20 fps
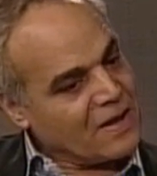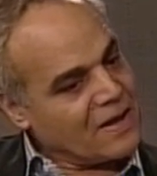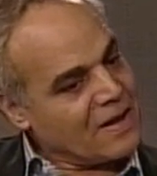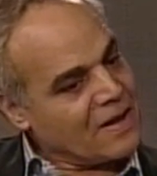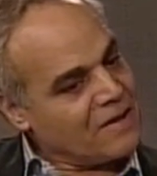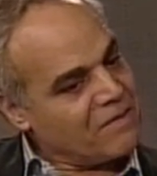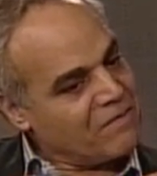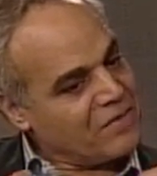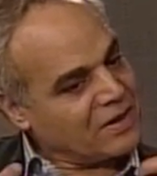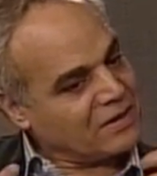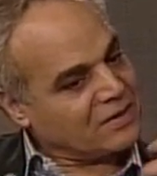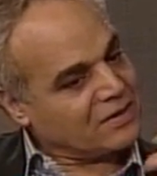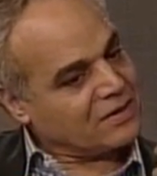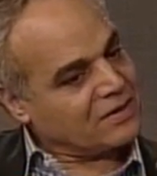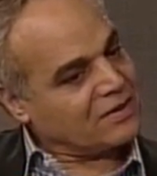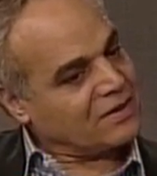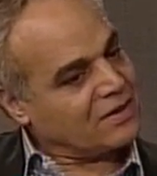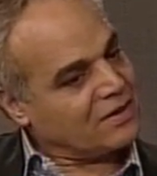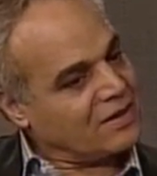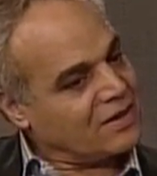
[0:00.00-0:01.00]
And but
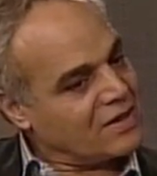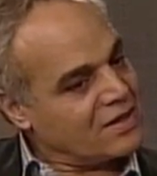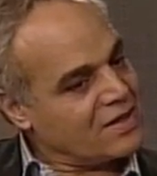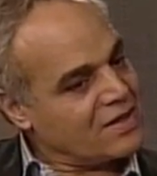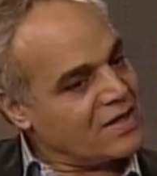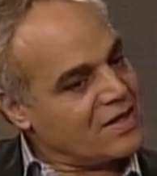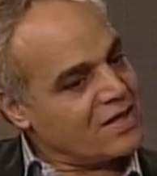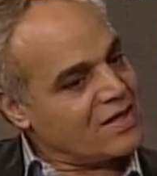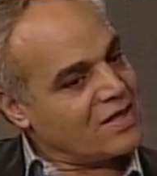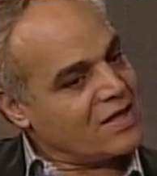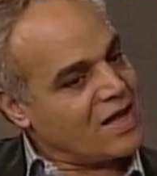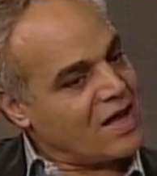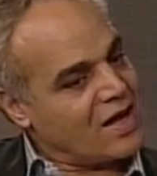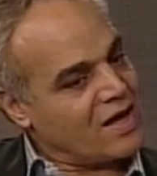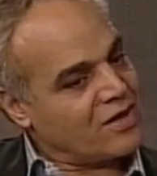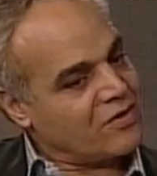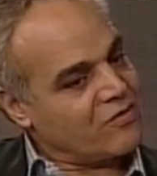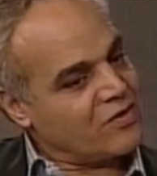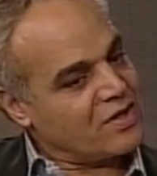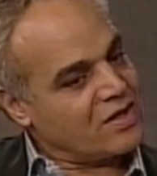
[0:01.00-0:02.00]

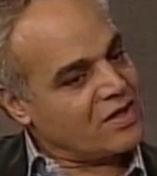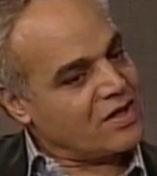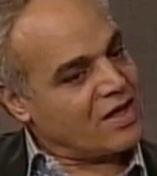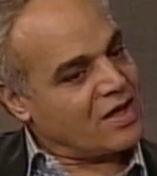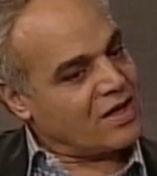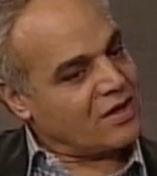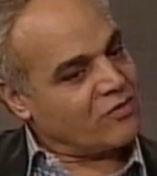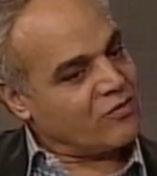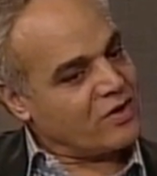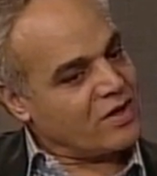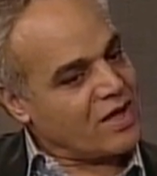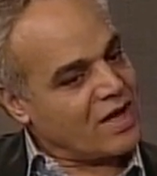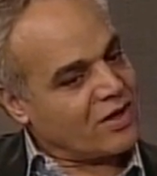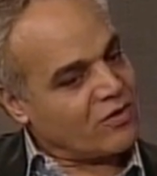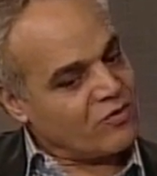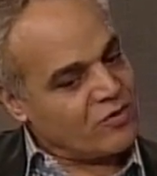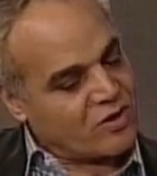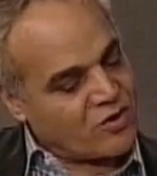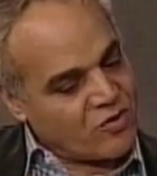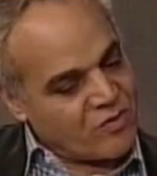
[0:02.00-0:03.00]
are we are we
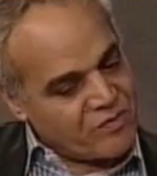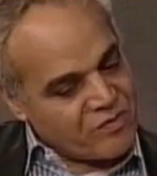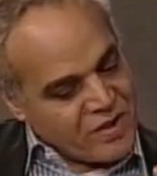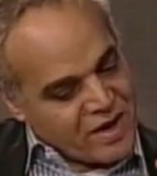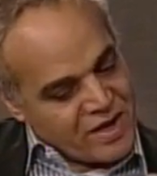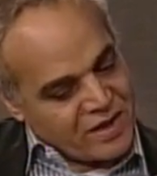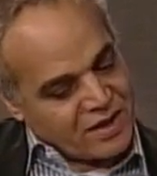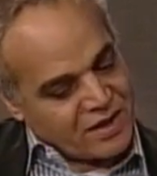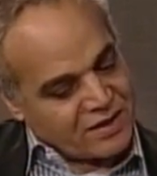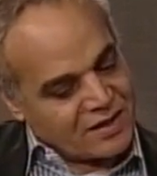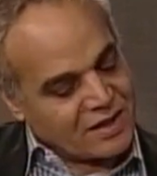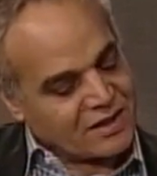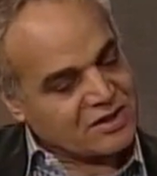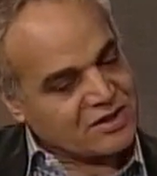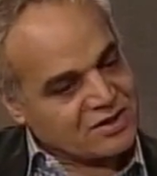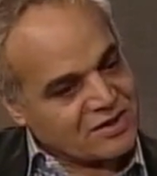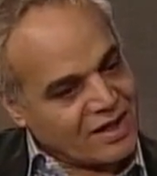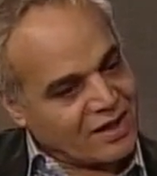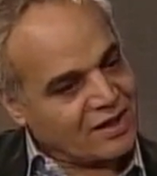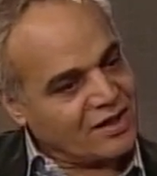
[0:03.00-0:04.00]
are we comparing that
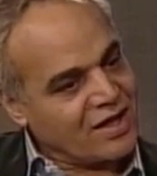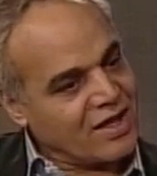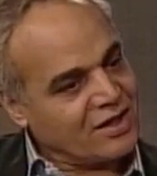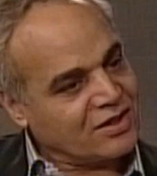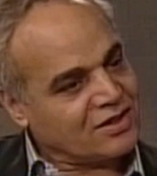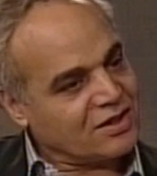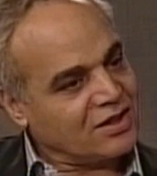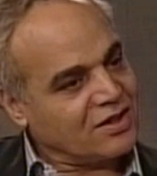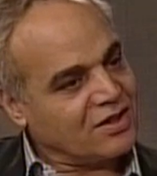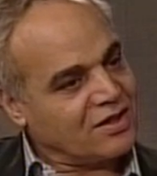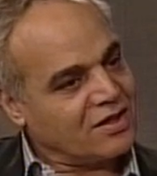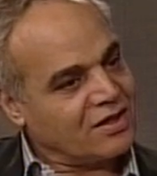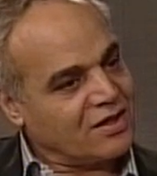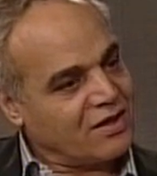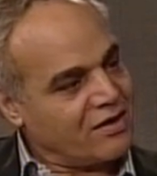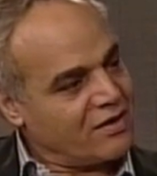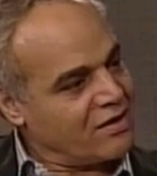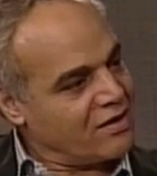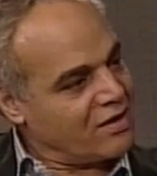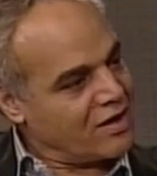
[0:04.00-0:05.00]
stagnation in
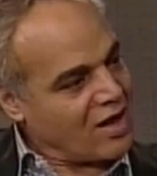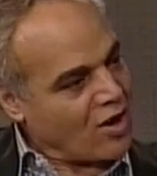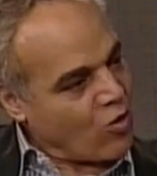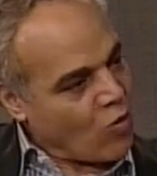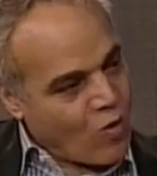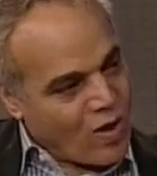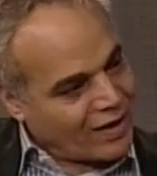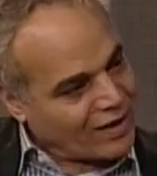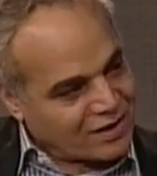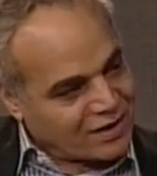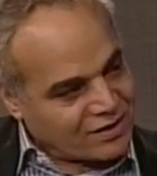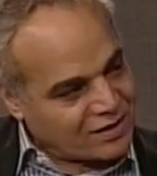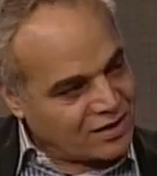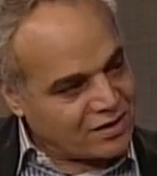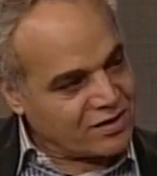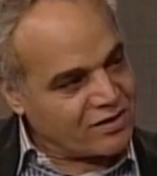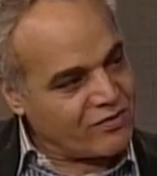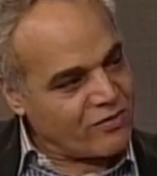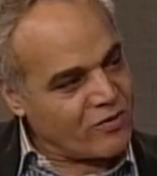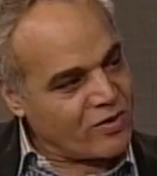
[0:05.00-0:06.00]
a, in a
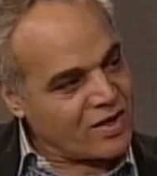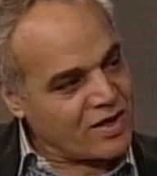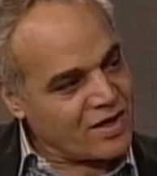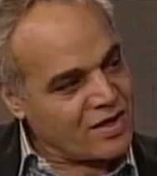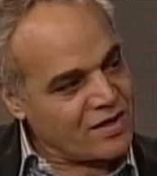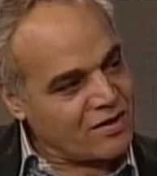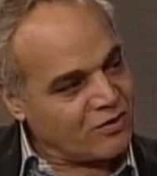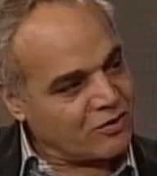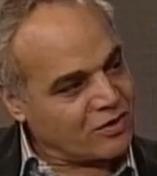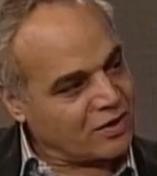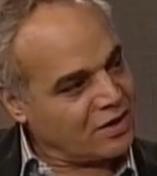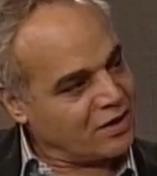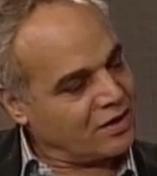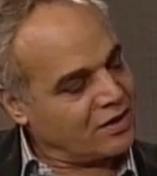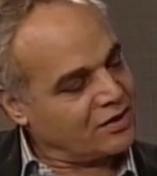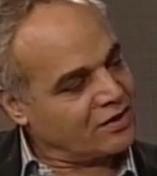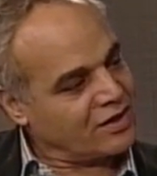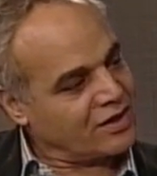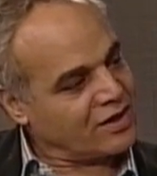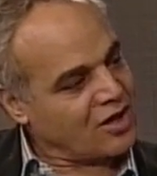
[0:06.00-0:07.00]
quantitative way, or uh,
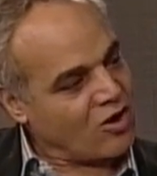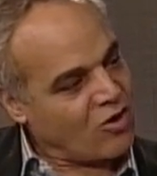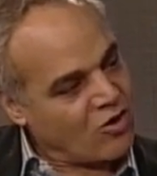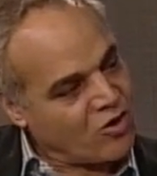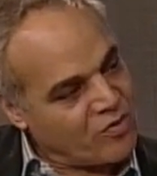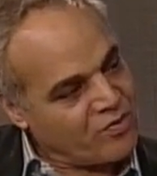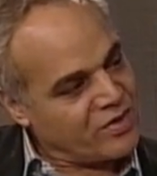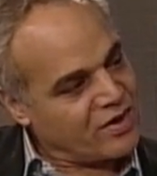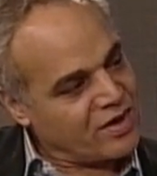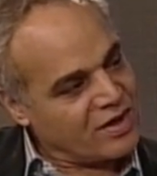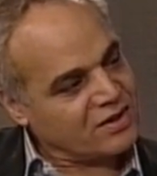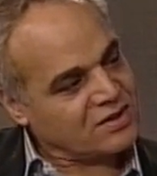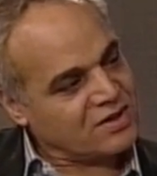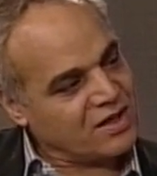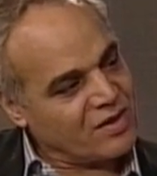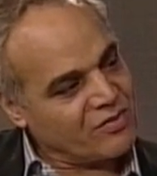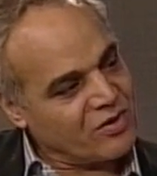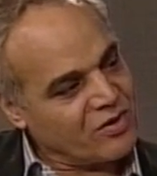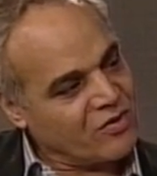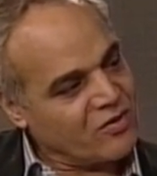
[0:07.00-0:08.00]
is there a hope in the
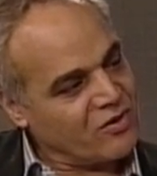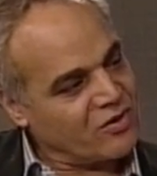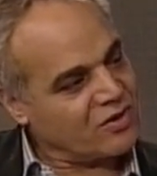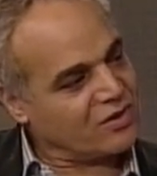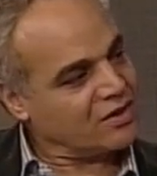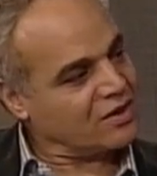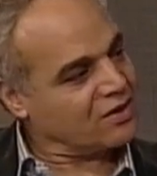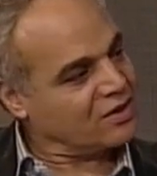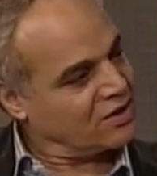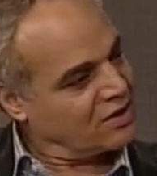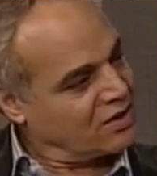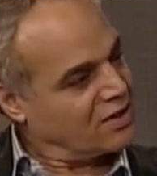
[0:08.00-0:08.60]
Islamic world that?